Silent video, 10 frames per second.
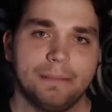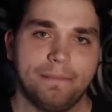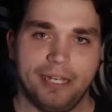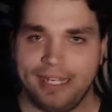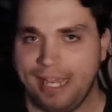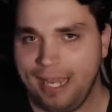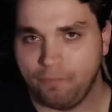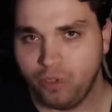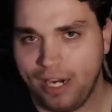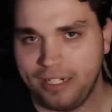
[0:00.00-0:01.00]
But yeah,
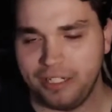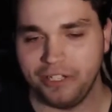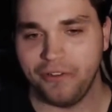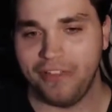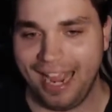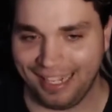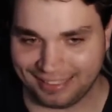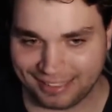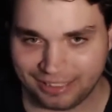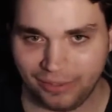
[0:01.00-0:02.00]
I'm trying to do
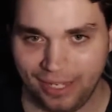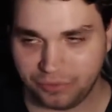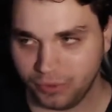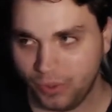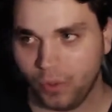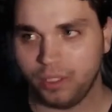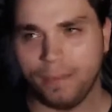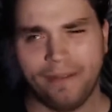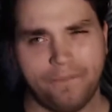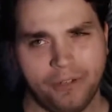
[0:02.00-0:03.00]
that, so I have to record
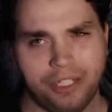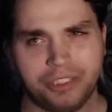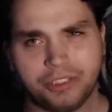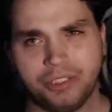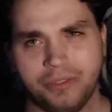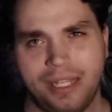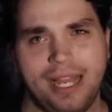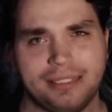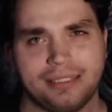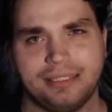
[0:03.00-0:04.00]
all my footage, do
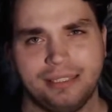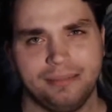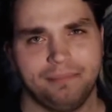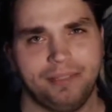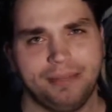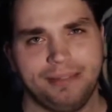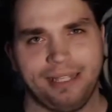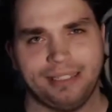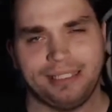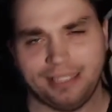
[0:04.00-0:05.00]
that, but
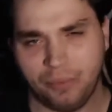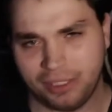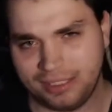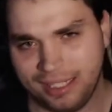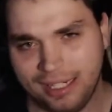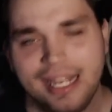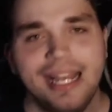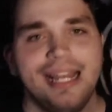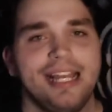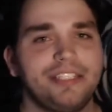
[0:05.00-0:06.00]
since I work 10 hours,
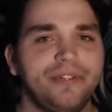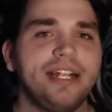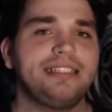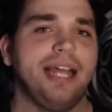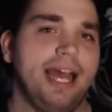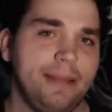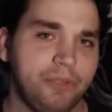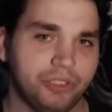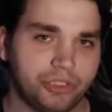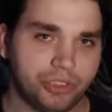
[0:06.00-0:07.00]
it's very
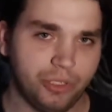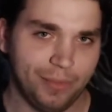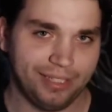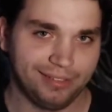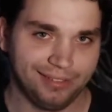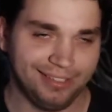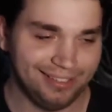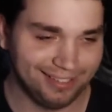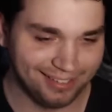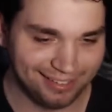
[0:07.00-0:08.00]
time consuming.
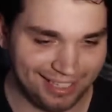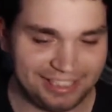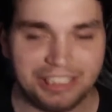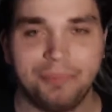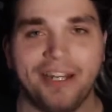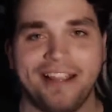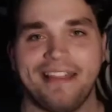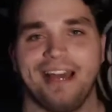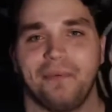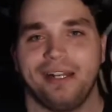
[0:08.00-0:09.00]
Let's just put it
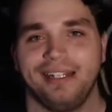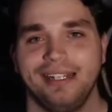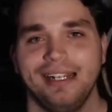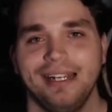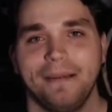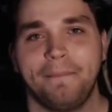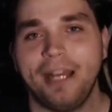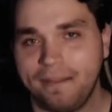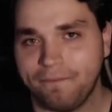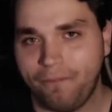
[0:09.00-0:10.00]
that way.
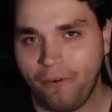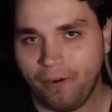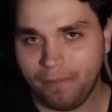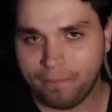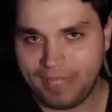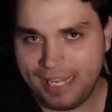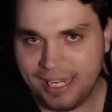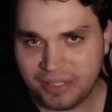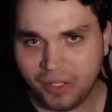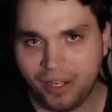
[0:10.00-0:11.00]
But from
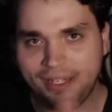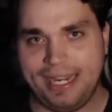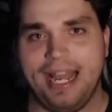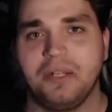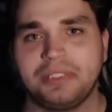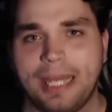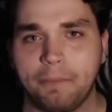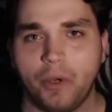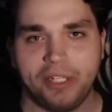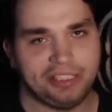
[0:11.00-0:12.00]
here on out,
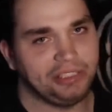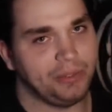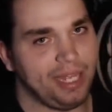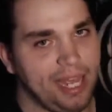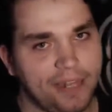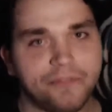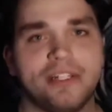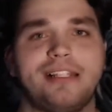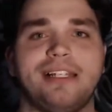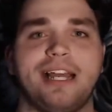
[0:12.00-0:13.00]
I'm going to do
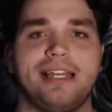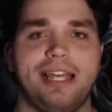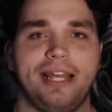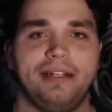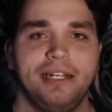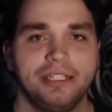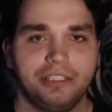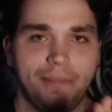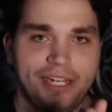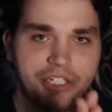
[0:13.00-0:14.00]
everything I can
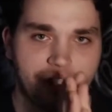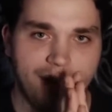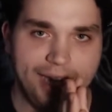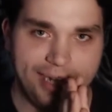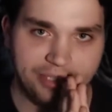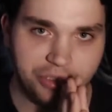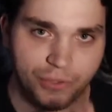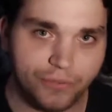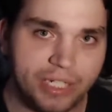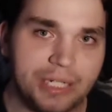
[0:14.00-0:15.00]
to make sure I get
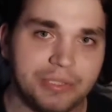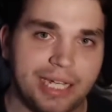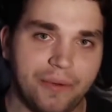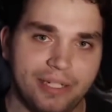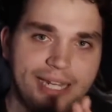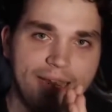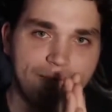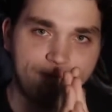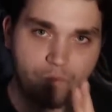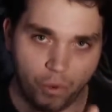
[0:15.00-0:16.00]
2 videos out a
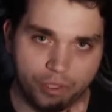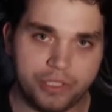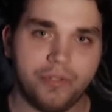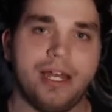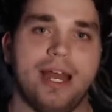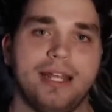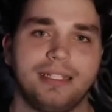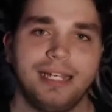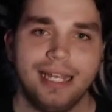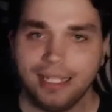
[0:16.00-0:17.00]
day for you
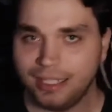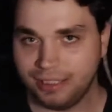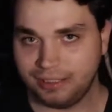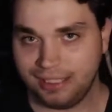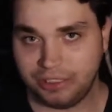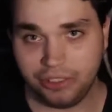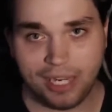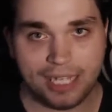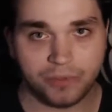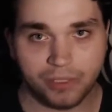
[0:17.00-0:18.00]
guys, because since you
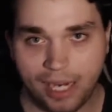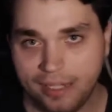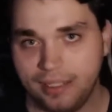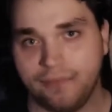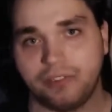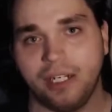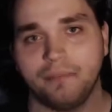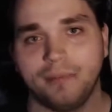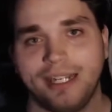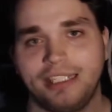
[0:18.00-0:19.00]
guys were kind enough to
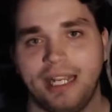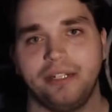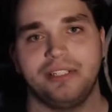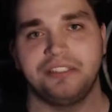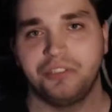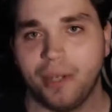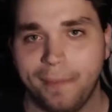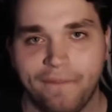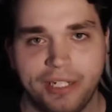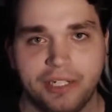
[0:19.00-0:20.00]
come to my channel and enjoy
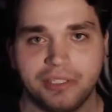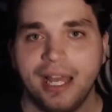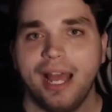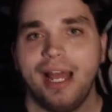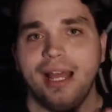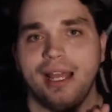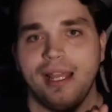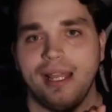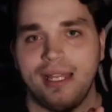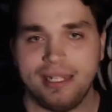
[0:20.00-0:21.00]
my videos,
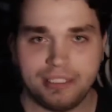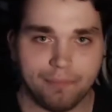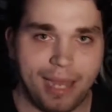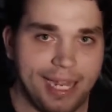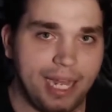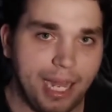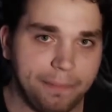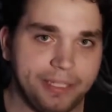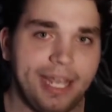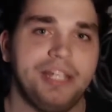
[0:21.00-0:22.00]
it is my
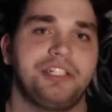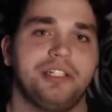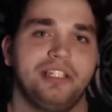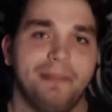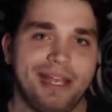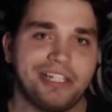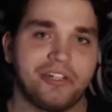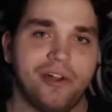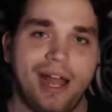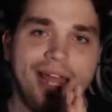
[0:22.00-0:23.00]
obligation to make
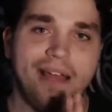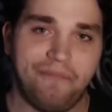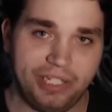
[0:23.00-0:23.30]
sure I have